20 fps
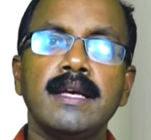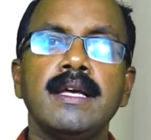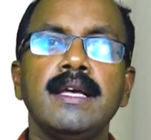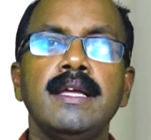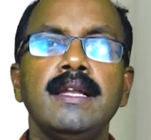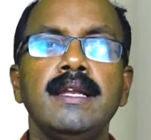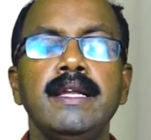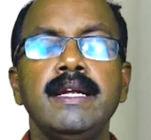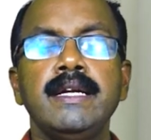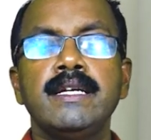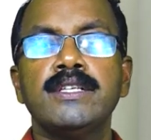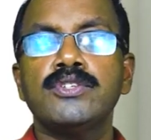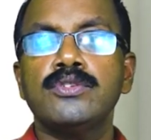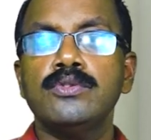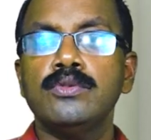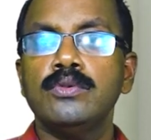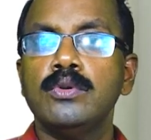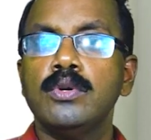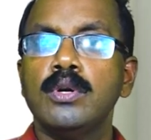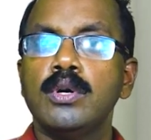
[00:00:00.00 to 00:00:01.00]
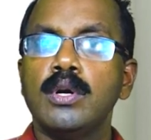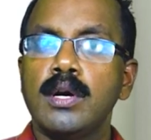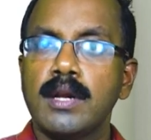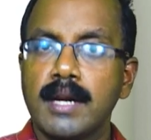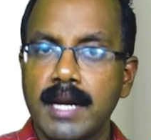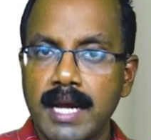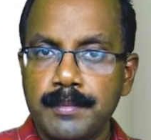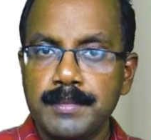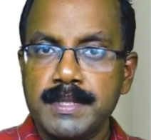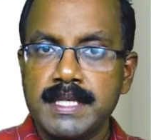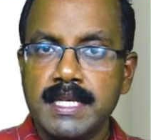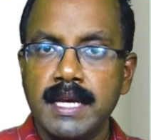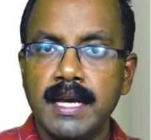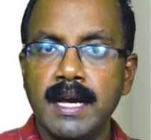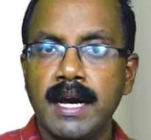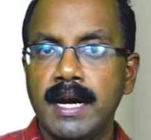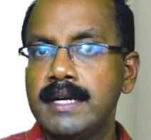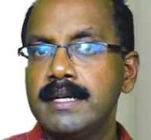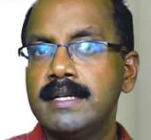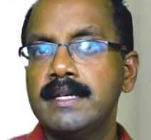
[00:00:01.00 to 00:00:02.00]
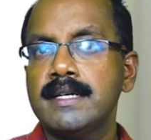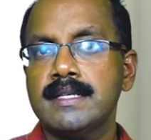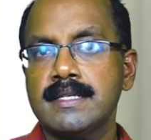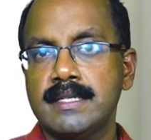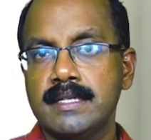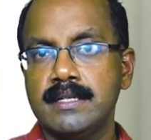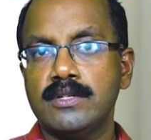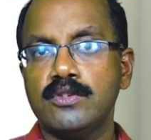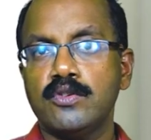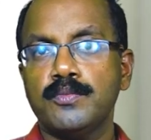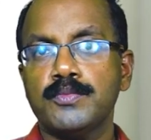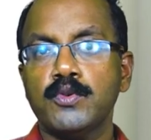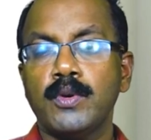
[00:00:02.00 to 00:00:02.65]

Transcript: it leads to Ramsay Hunt syndrome.